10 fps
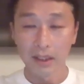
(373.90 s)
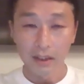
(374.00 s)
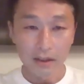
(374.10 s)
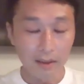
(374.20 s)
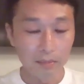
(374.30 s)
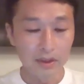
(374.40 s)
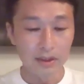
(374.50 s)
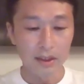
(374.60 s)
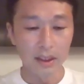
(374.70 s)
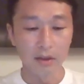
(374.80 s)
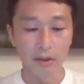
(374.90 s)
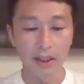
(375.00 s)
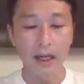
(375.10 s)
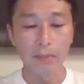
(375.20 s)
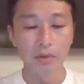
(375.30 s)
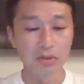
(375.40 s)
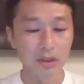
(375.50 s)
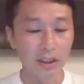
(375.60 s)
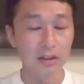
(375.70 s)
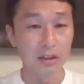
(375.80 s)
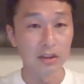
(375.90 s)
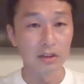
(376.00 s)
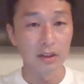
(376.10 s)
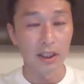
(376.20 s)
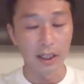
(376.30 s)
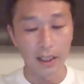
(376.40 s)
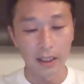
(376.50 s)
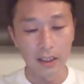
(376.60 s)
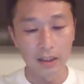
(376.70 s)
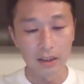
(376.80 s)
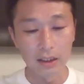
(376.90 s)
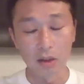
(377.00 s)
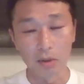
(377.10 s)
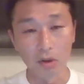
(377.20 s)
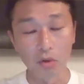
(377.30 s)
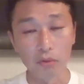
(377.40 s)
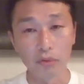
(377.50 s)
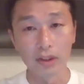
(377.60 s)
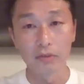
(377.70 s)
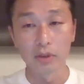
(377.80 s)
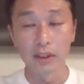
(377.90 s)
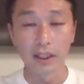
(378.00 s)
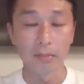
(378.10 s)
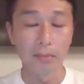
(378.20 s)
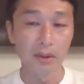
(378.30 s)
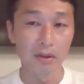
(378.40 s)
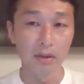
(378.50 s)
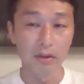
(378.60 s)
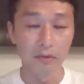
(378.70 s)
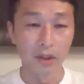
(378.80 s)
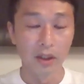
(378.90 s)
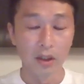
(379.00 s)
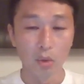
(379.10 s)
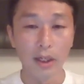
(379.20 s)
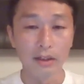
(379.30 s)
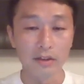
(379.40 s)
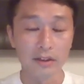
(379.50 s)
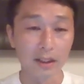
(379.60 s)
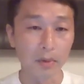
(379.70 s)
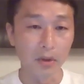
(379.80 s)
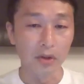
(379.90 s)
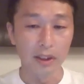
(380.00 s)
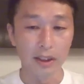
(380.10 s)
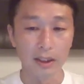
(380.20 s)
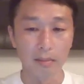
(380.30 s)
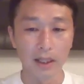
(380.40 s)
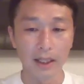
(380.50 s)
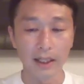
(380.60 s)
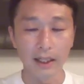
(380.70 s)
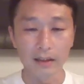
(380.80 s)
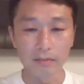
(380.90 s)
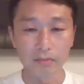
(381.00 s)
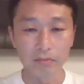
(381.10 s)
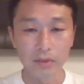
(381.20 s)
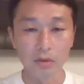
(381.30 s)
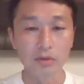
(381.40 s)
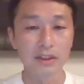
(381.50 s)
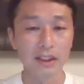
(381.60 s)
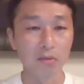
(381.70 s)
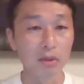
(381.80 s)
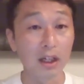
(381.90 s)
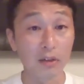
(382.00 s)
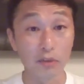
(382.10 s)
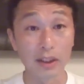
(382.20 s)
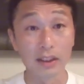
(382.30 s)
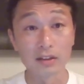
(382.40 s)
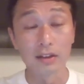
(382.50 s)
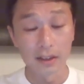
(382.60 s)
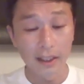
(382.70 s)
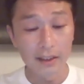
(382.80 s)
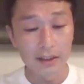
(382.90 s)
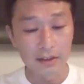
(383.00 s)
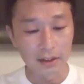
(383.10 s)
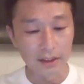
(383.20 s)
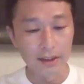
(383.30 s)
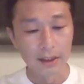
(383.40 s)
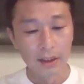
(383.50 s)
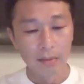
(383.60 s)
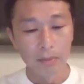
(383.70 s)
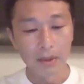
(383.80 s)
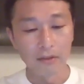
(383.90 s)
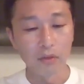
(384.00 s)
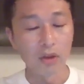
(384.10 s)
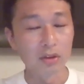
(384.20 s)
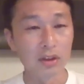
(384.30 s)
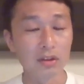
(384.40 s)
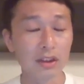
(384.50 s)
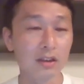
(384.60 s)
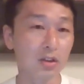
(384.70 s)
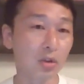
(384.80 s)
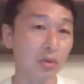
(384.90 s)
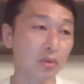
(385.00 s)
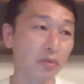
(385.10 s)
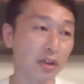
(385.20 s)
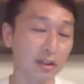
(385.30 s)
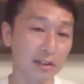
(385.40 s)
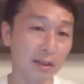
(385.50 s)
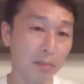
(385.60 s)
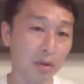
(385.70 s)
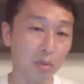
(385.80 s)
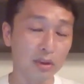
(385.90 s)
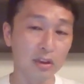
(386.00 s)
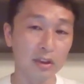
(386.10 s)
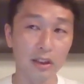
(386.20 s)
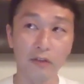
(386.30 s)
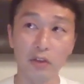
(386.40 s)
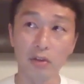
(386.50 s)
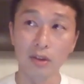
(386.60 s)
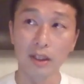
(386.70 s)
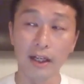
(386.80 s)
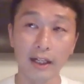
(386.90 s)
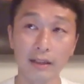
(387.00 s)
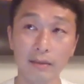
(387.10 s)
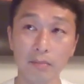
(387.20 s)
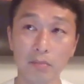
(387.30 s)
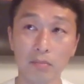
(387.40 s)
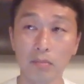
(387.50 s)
but then comes, you know, the capital injections and, you know, and hopefully if we get a period of quiet summer, I don't see it recovering instantaneously, but if volatility is sold for the summer, which if you're in the high